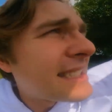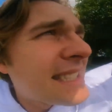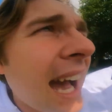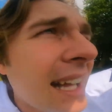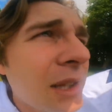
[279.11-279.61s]

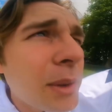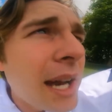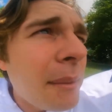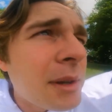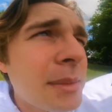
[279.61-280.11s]
exactly what
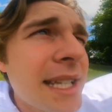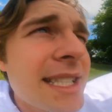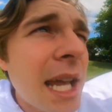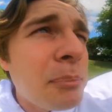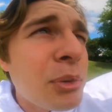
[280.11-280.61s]
happened to me.
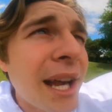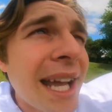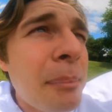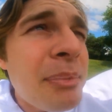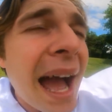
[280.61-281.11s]
Jake,
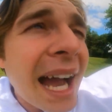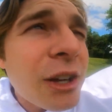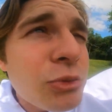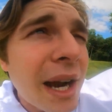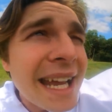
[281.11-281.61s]
bring it back
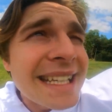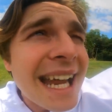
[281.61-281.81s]
right